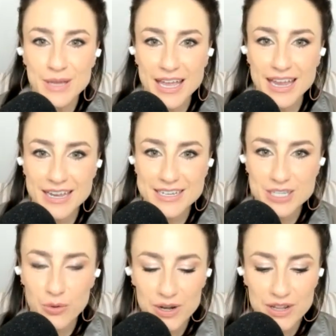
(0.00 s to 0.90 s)

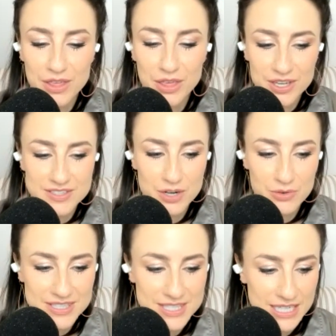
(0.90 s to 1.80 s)
And one of the things I
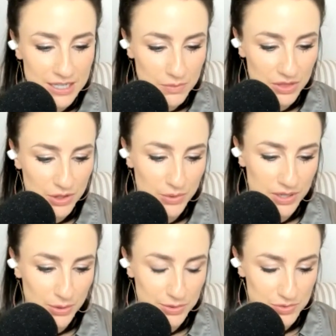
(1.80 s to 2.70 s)
resonated with you
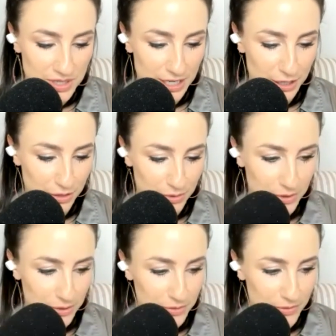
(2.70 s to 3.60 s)
when I was reading
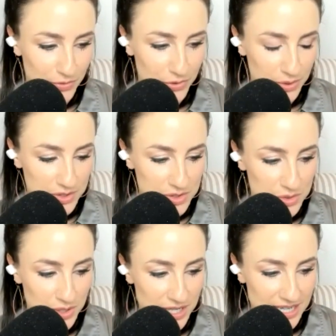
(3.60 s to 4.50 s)
through your
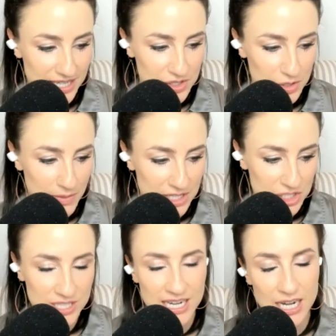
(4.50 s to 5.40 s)
story is you
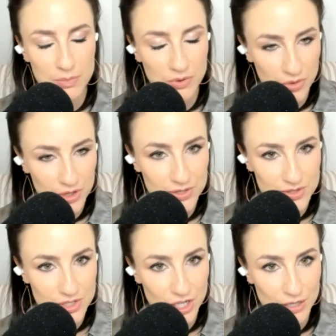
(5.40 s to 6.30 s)
mentioned how before
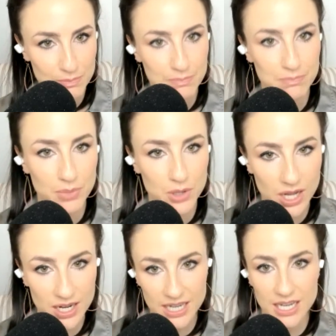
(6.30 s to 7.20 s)
you started
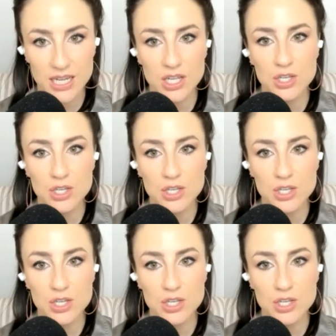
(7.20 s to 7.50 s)
blogging,